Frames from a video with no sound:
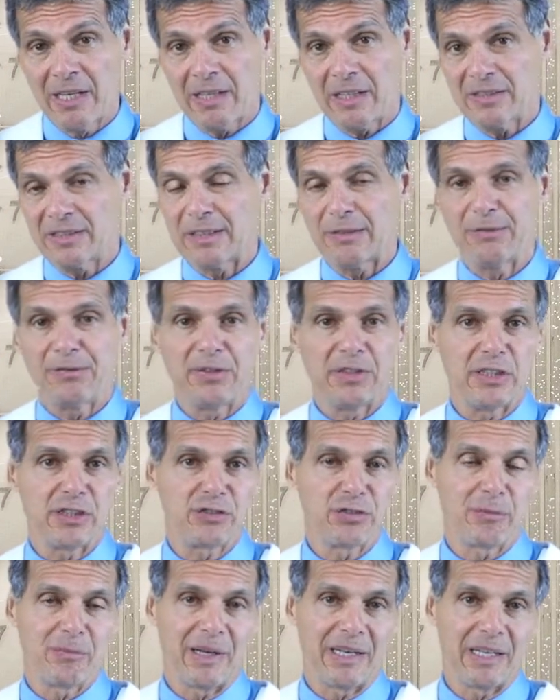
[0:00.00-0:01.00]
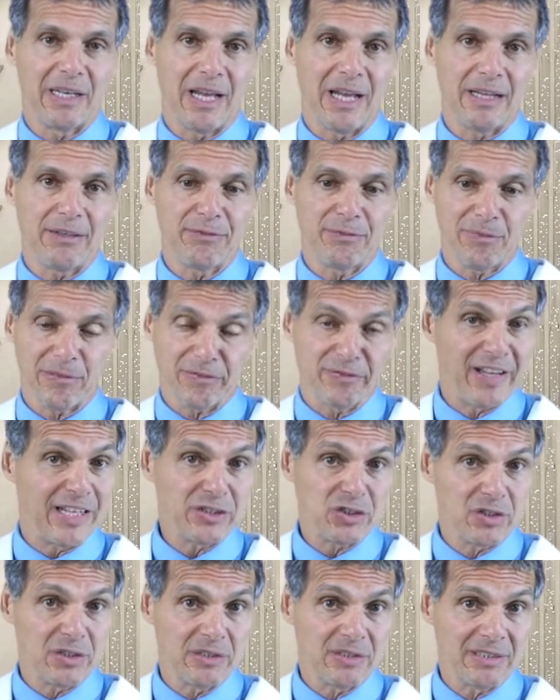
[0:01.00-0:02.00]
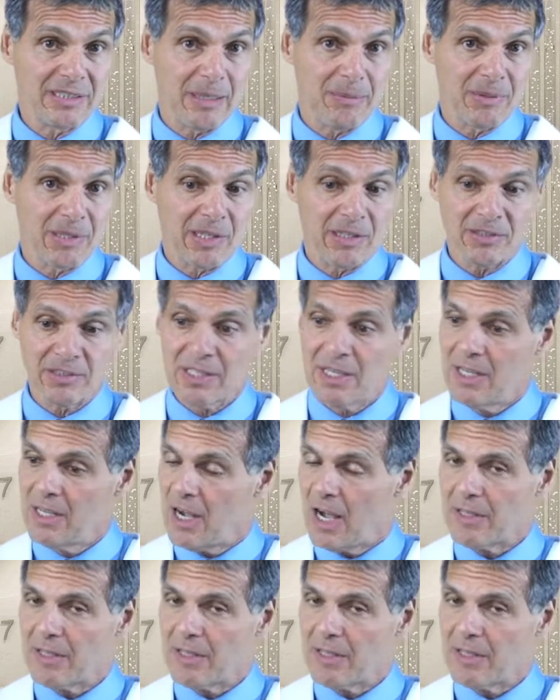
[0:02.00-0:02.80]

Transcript: You'll see footage from my live professional seminars,